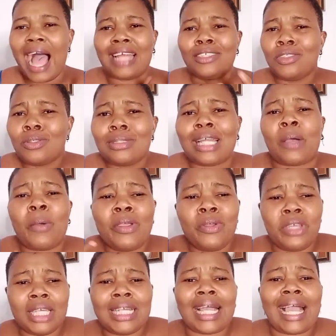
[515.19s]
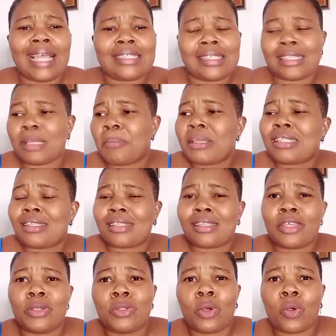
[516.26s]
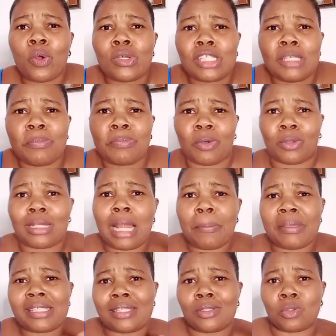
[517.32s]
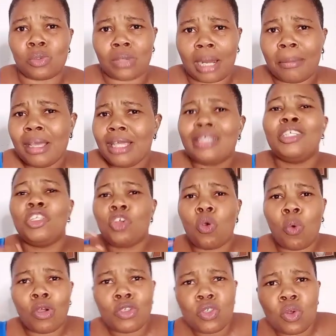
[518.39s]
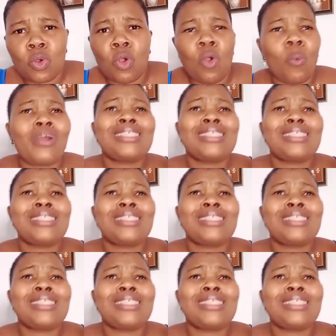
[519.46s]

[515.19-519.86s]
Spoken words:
And you know, now when you hear that kind of thing, say person say you don't gossip to another person to rap, Ingo won't know.